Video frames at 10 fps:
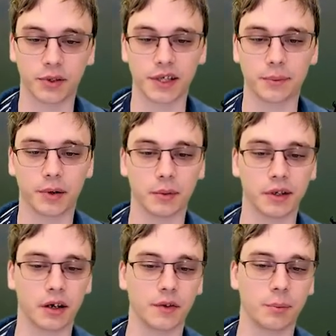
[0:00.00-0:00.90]
put that
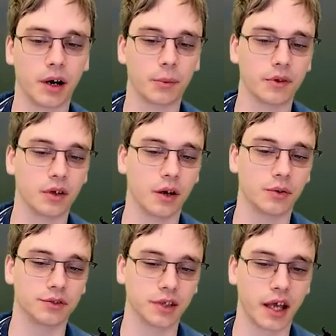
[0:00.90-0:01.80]
permanent on the bottom of the
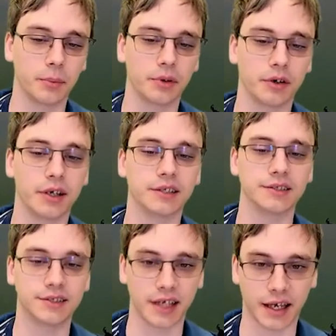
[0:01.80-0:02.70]
owner's library
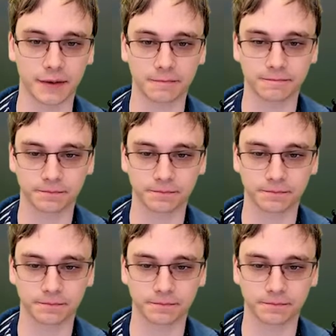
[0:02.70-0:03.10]
instead.